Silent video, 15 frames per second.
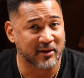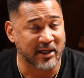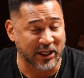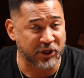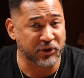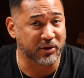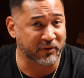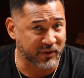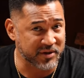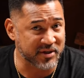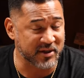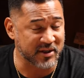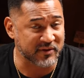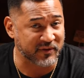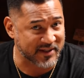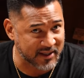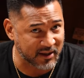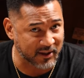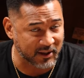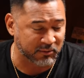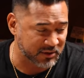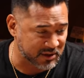at a university's
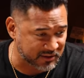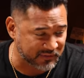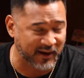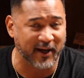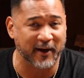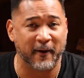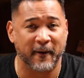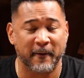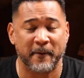facility, which is fine.